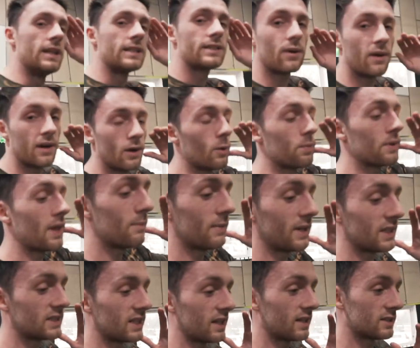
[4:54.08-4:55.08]
So I hope that
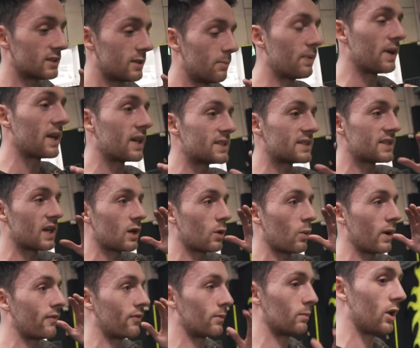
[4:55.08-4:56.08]
makes sense. The biggest
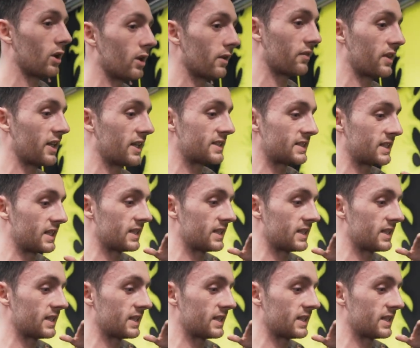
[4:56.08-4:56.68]
takeaway from all of this